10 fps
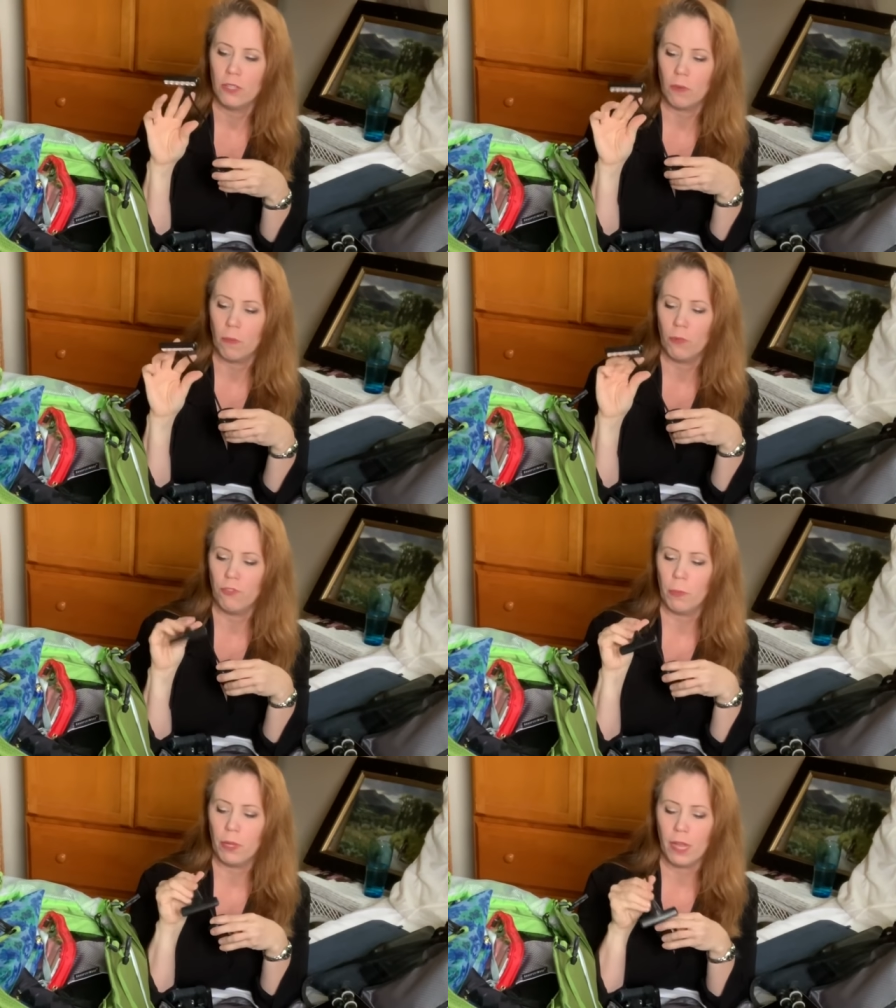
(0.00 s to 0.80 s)
So
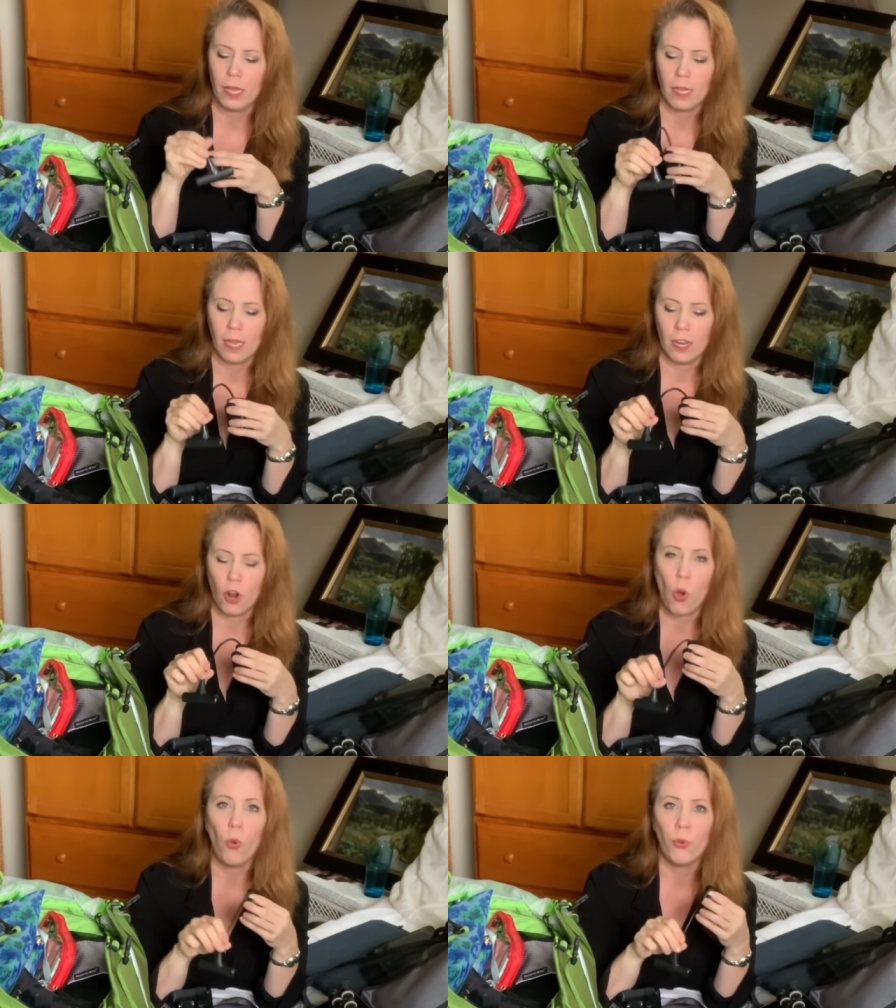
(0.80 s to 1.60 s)
movable neck, and
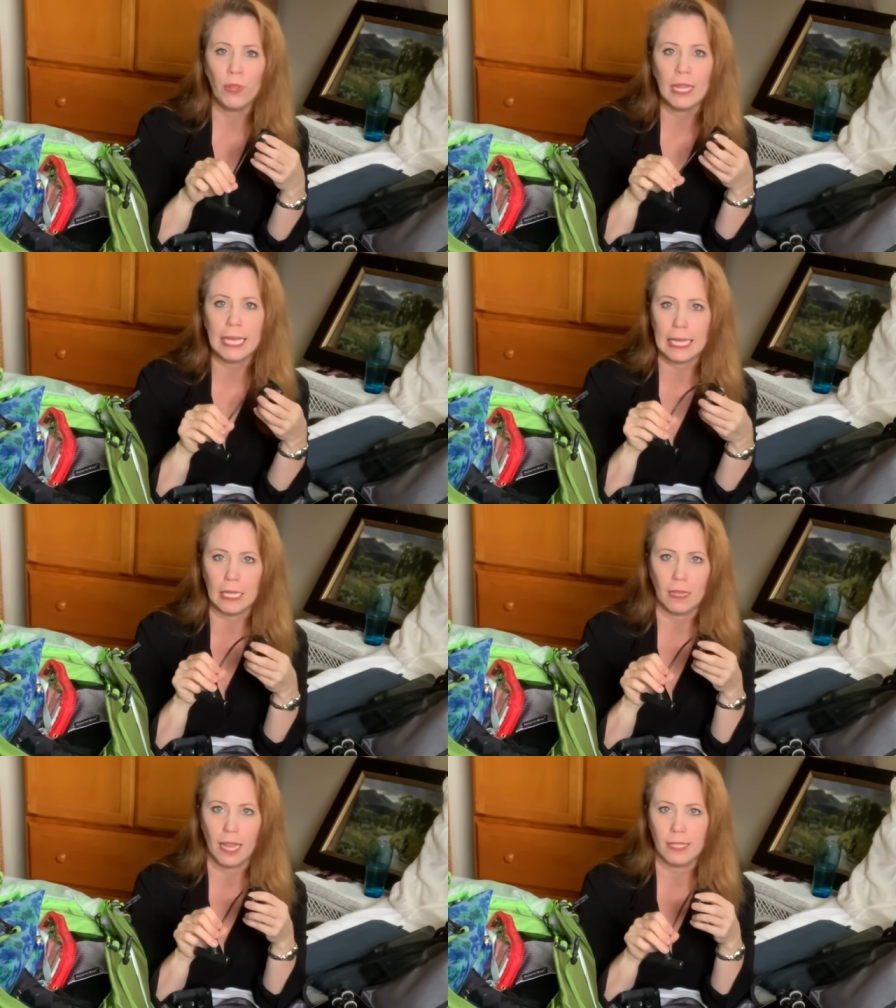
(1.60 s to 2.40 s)
it
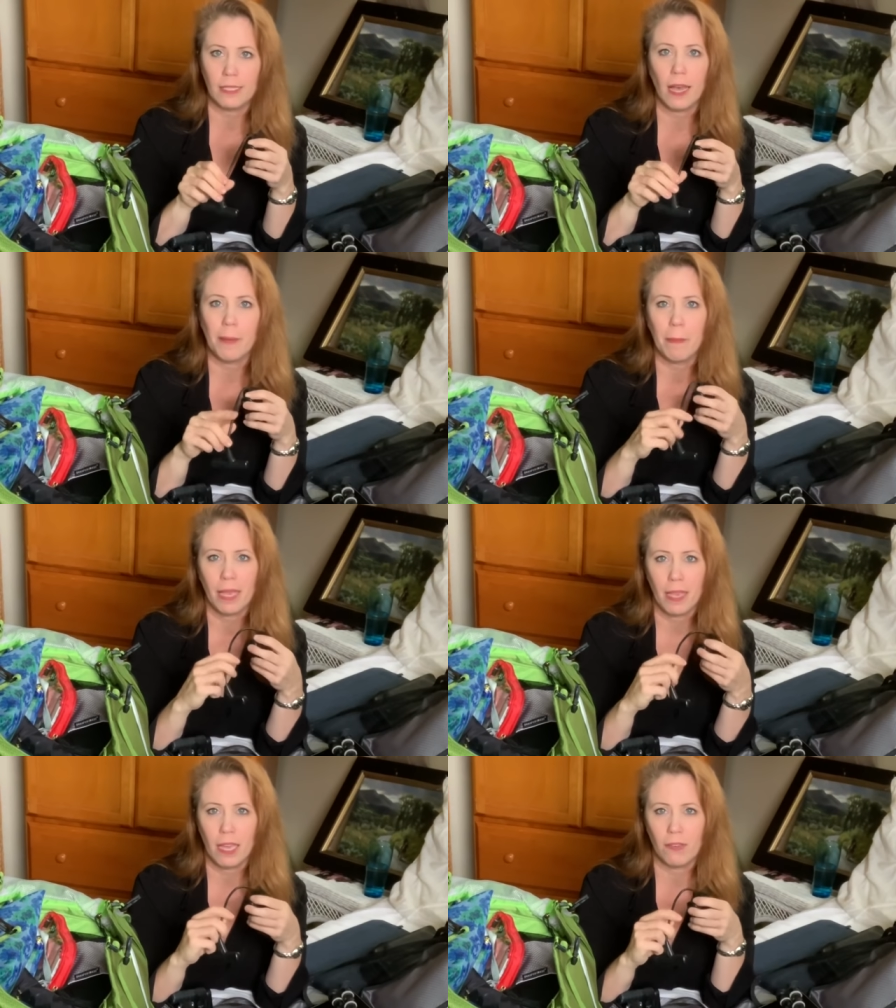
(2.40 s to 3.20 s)
only lights up
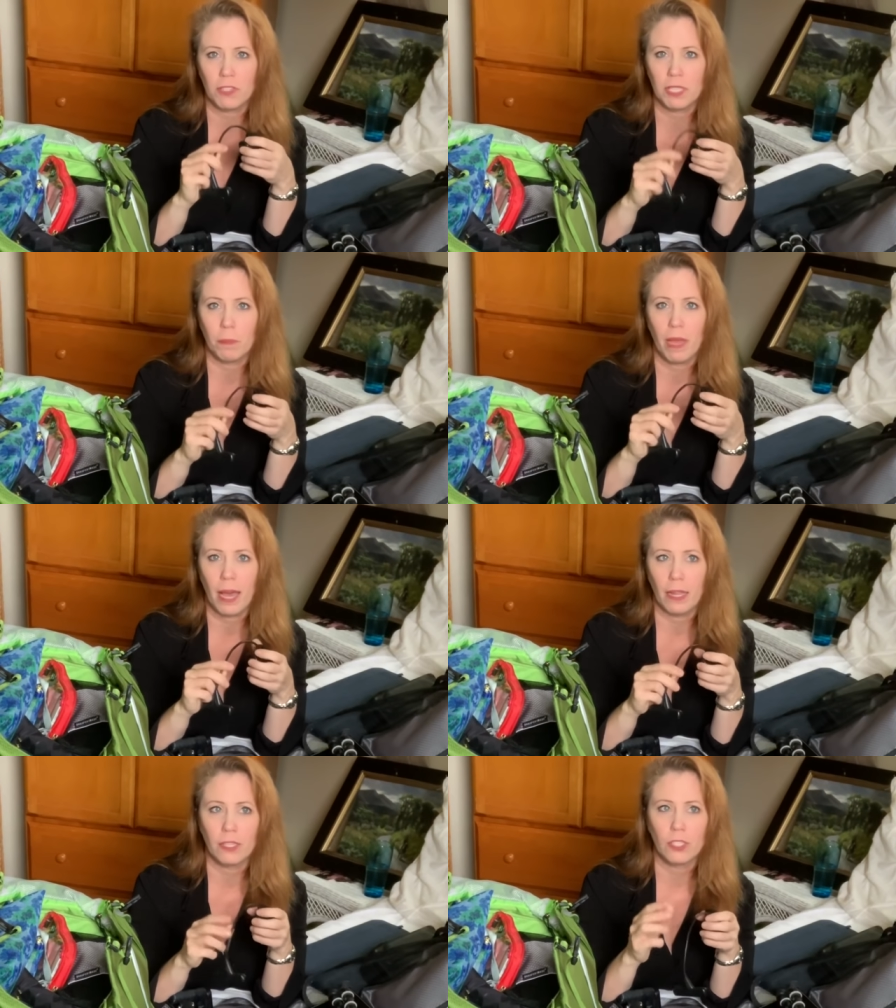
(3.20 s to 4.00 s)
my canvas and
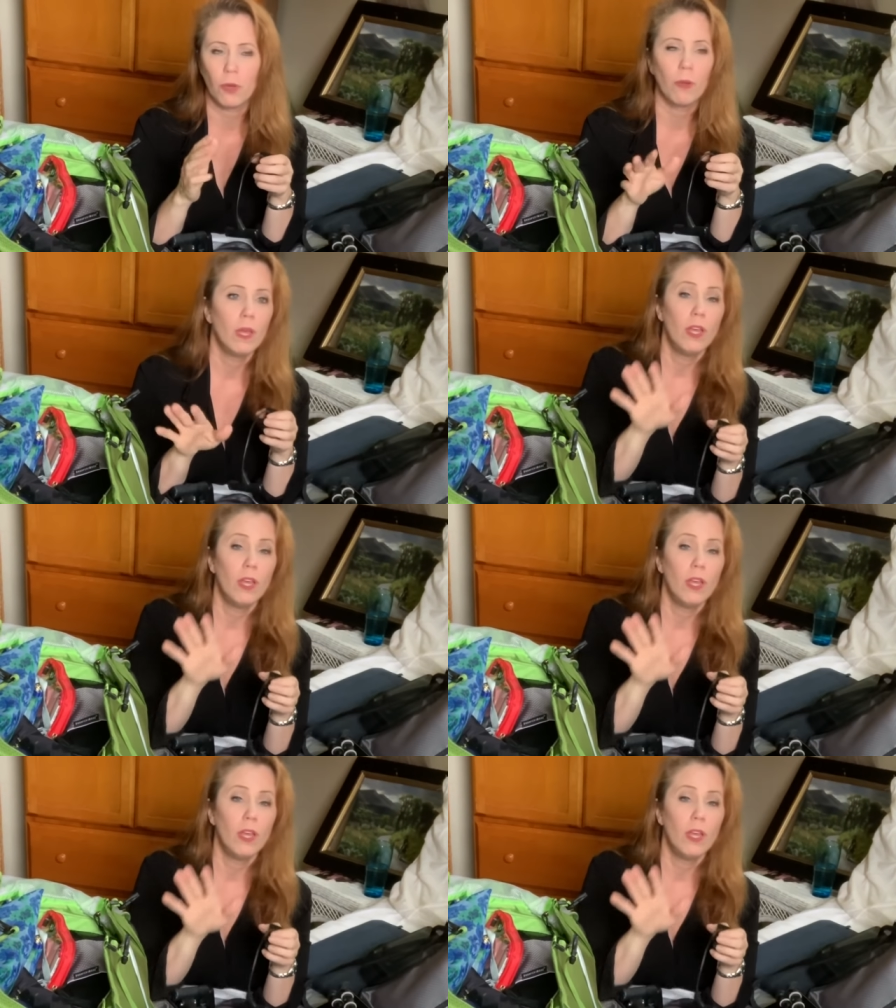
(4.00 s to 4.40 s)
palette. So